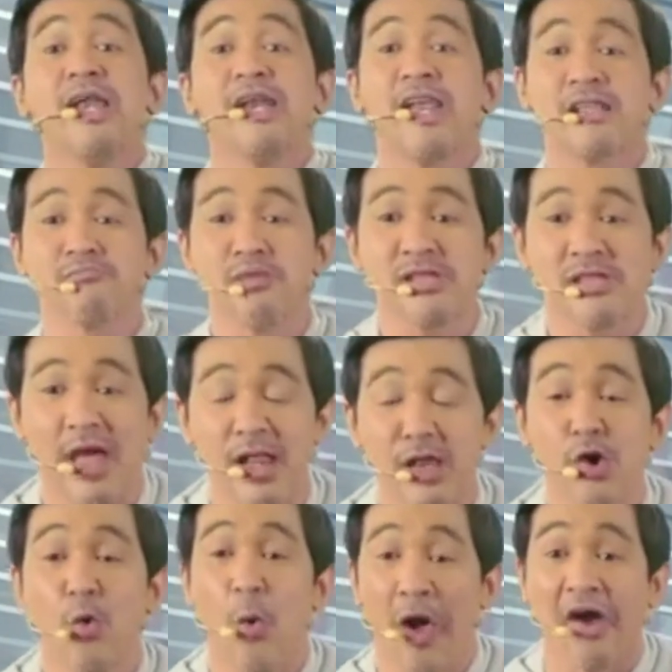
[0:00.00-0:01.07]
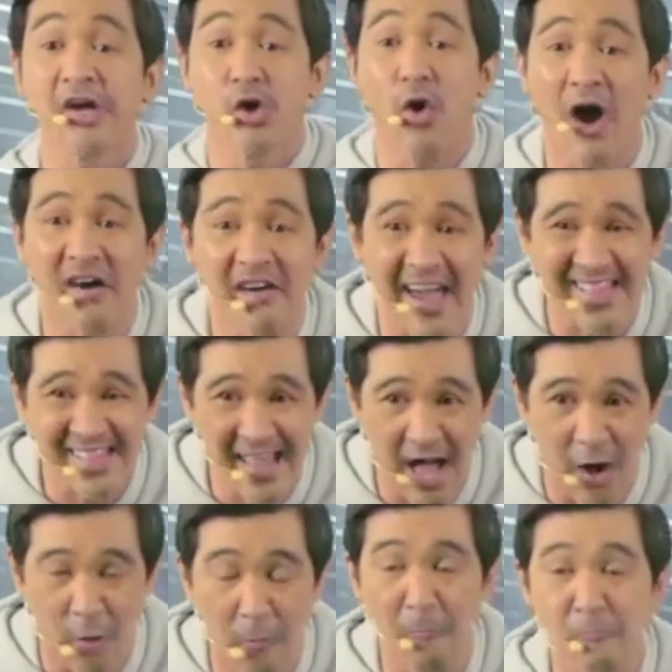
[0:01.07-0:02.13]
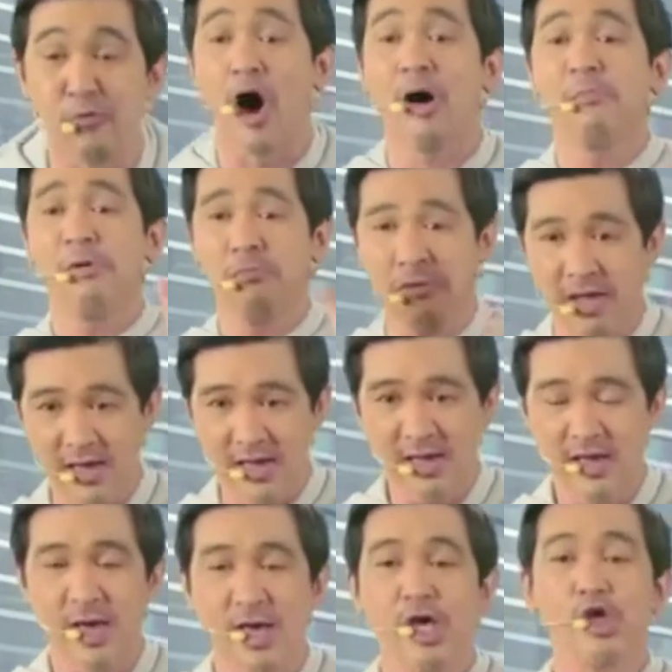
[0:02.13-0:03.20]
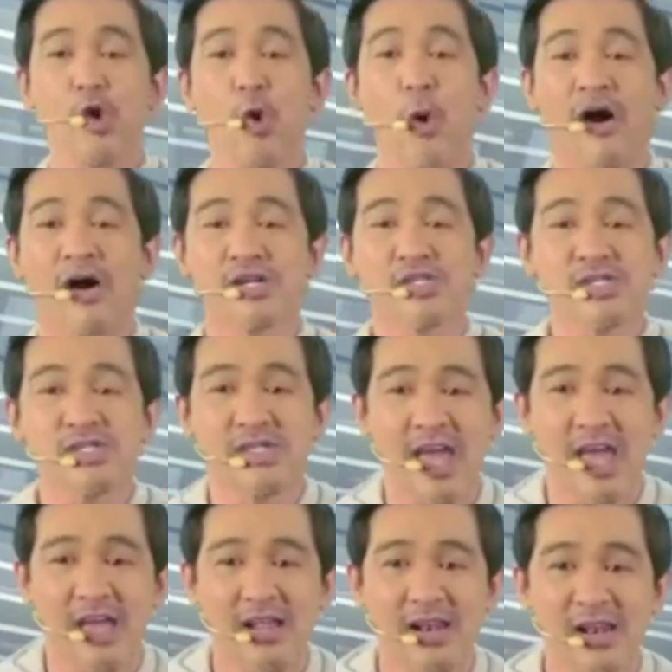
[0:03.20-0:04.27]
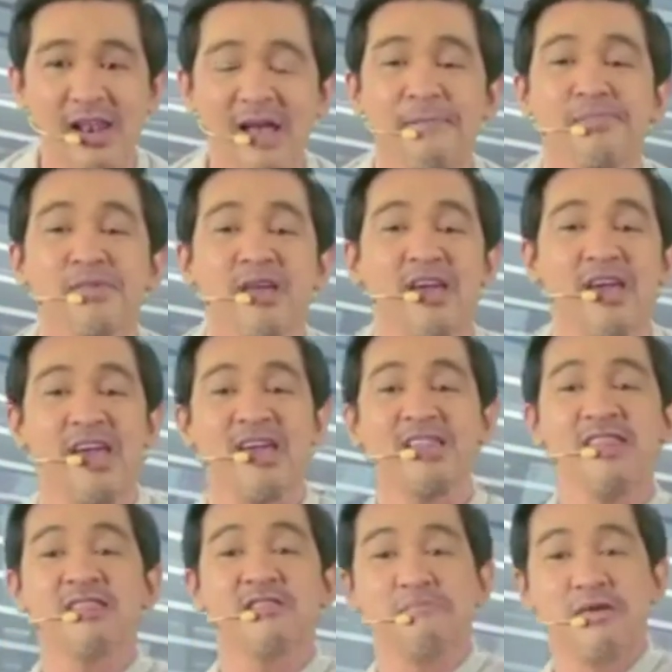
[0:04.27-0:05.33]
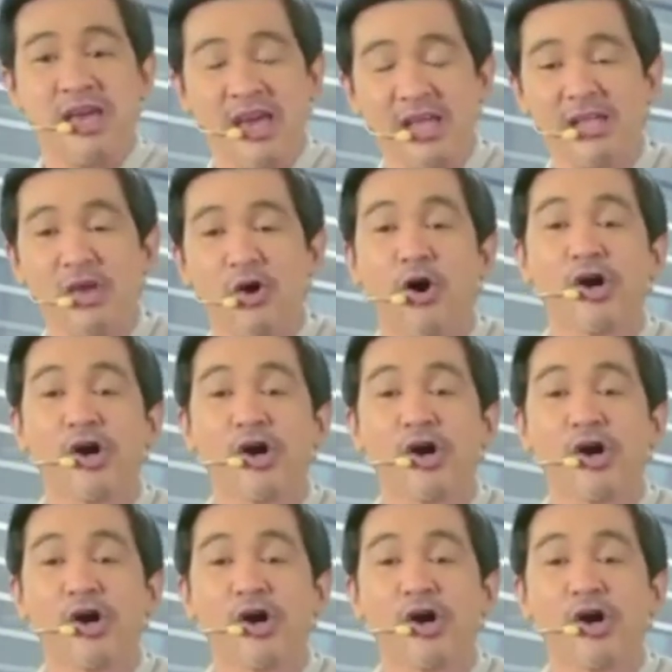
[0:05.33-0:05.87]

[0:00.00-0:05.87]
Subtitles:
Let me tell you where you are right now. Probably you are still in the beginning,